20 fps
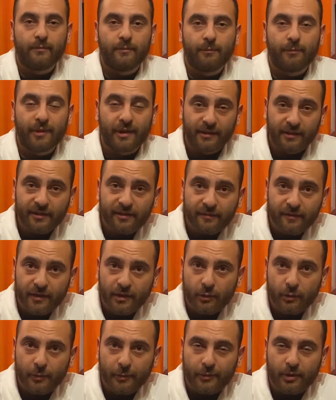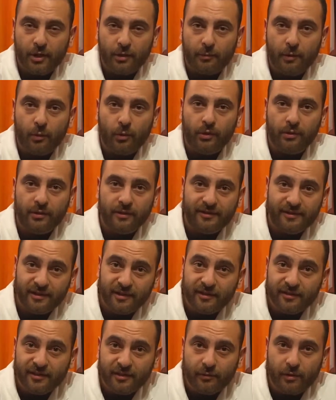But in this video, we're going to talk about what the
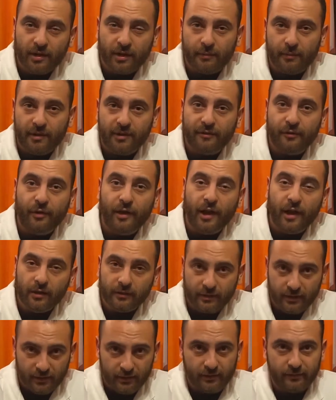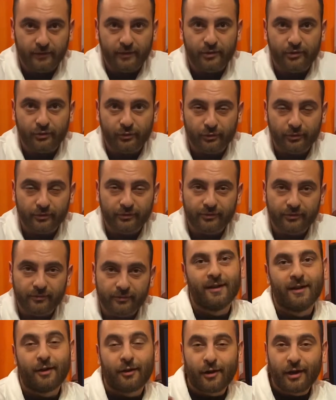CDC recommends for healthy individuals.
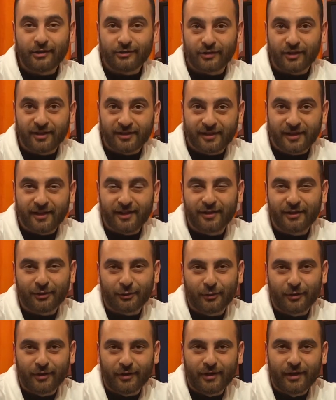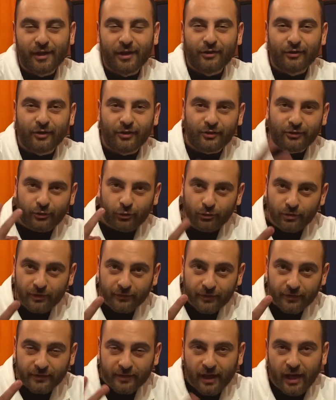All right, so let's get into it. There's two
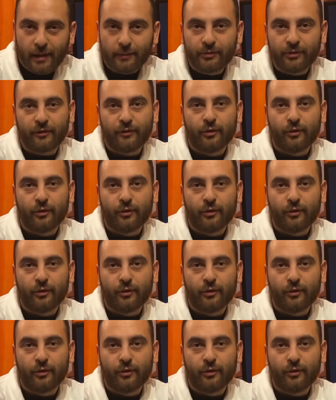different types of